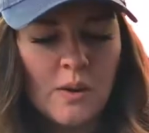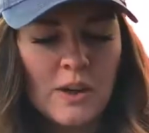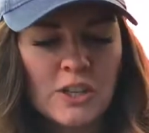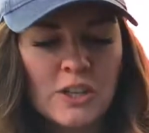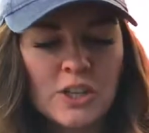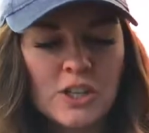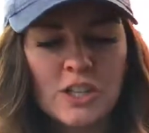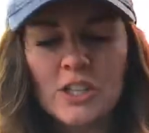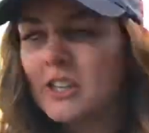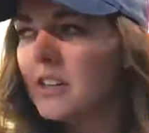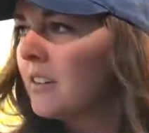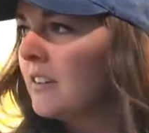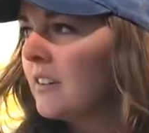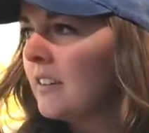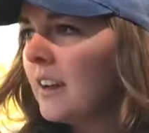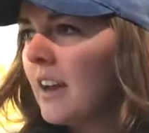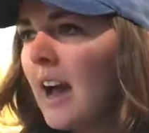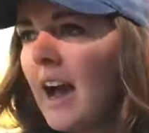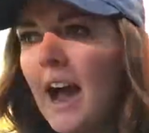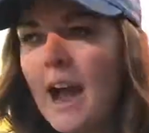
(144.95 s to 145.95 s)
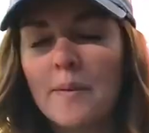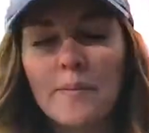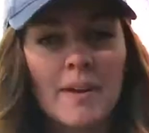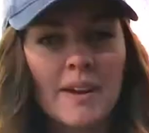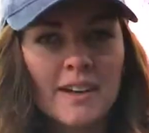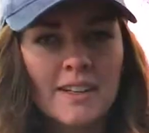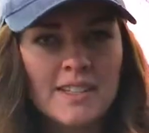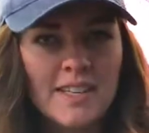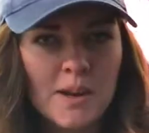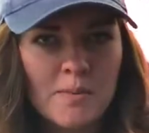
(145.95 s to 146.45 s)
which I'm
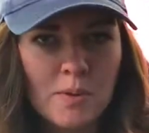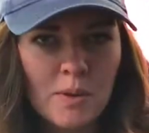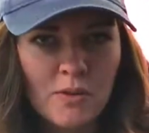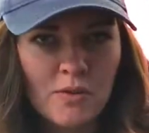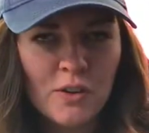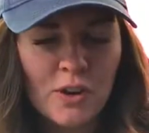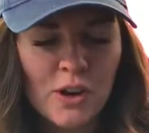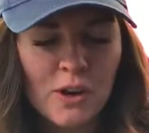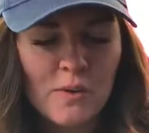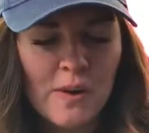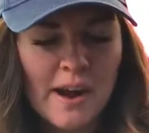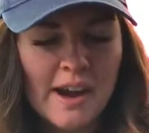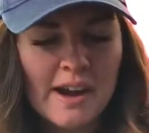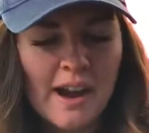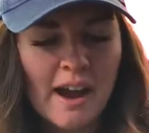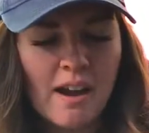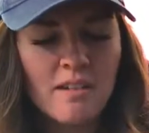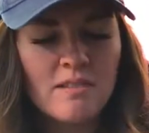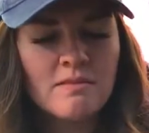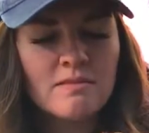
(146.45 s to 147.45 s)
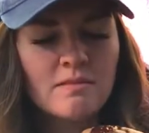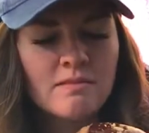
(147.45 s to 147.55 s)
gonna sample for you right now.